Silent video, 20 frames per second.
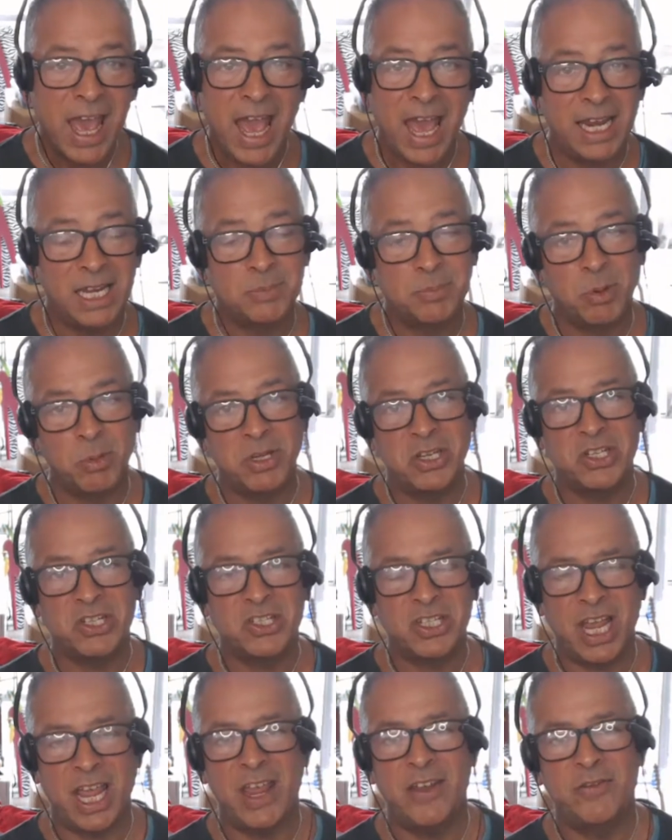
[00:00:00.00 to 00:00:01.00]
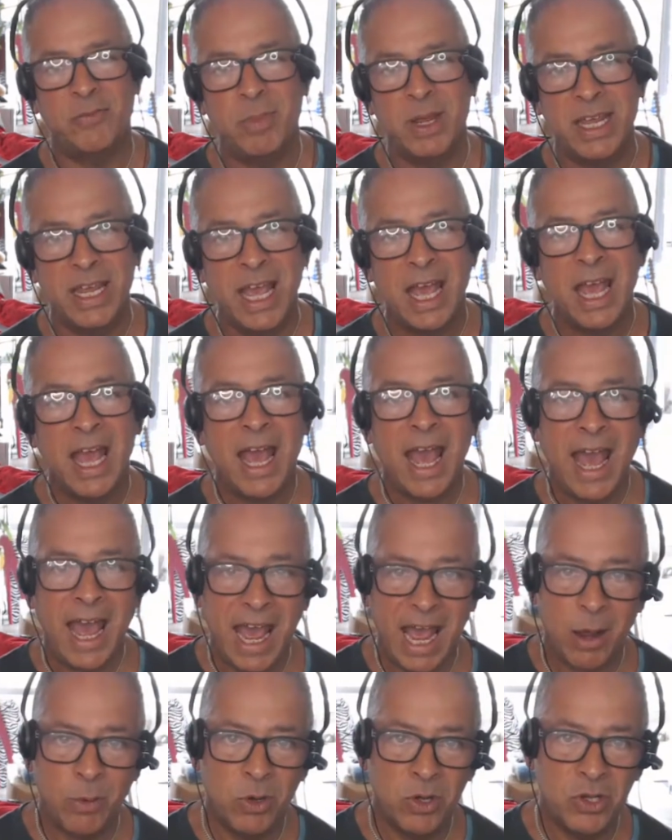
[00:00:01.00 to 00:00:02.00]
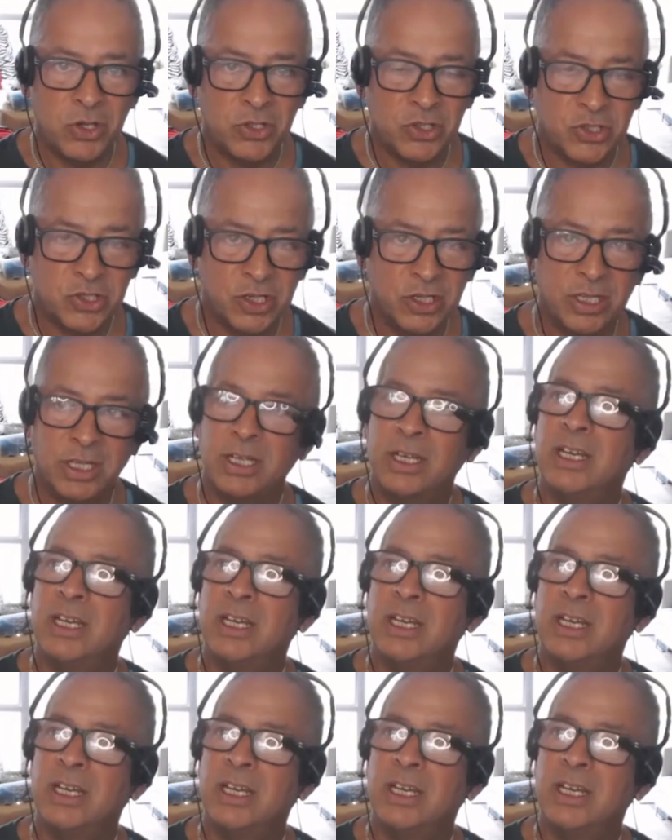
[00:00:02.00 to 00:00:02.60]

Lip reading: and has probably saved me hours,